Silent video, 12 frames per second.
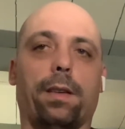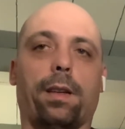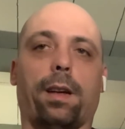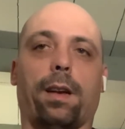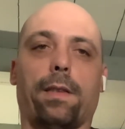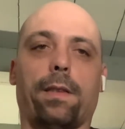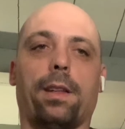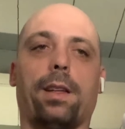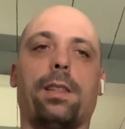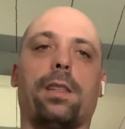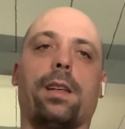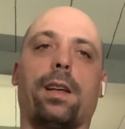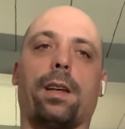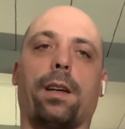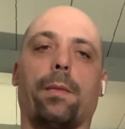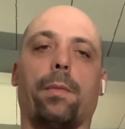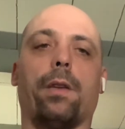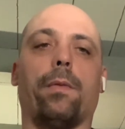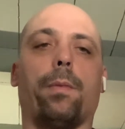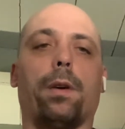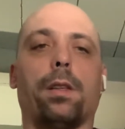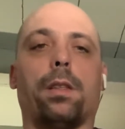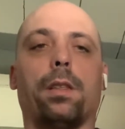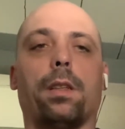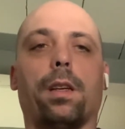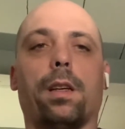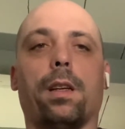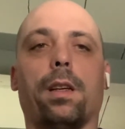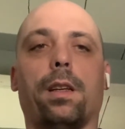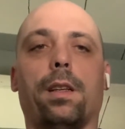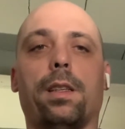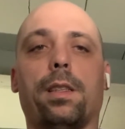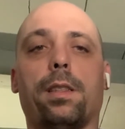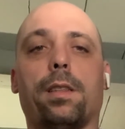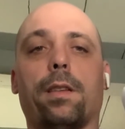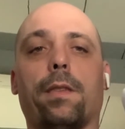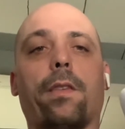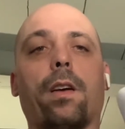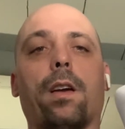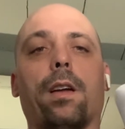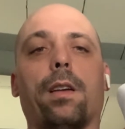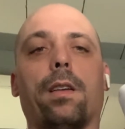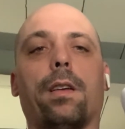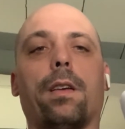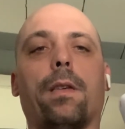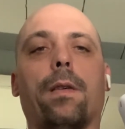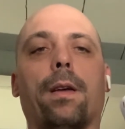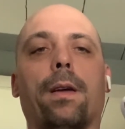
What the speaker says: kind of, they're just like a bit of punch, and these have got it. You know,